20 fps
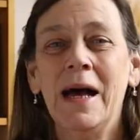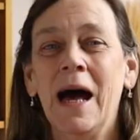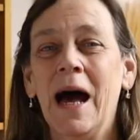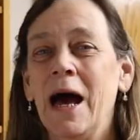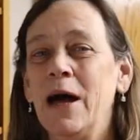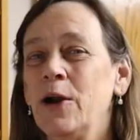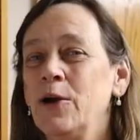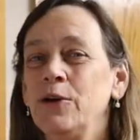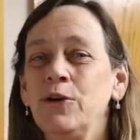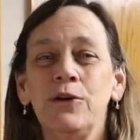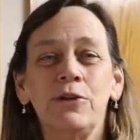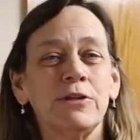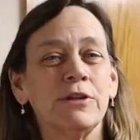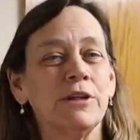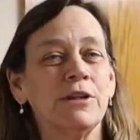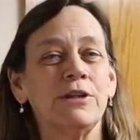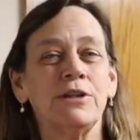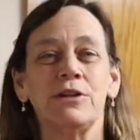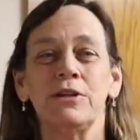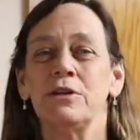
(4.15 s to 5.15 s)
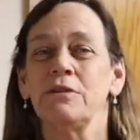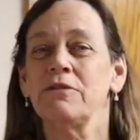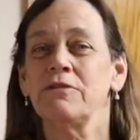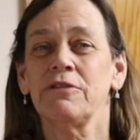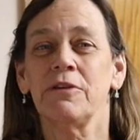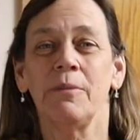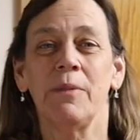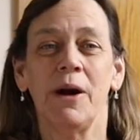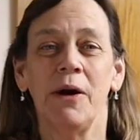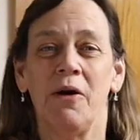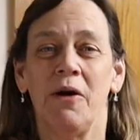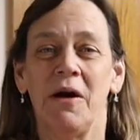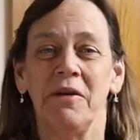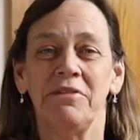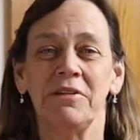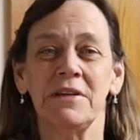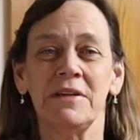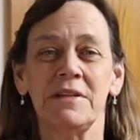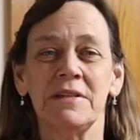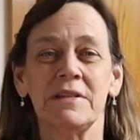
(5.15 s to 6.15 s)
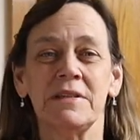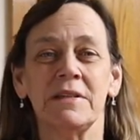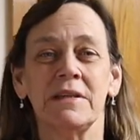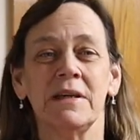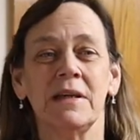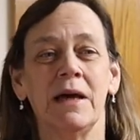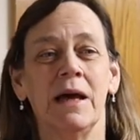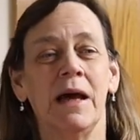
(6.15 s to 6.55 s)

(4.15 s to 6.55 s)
I don't usually shoot from my office,